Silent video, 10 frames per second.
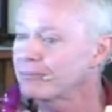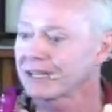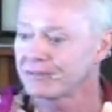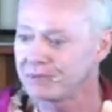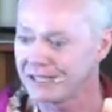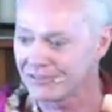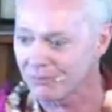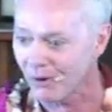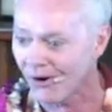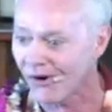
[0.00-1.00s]
but it would be
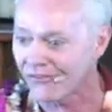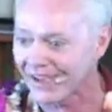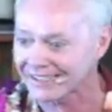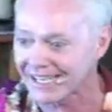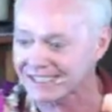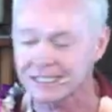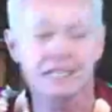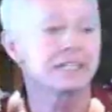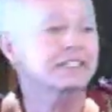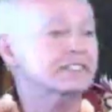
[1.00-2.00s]
even more fantastic. You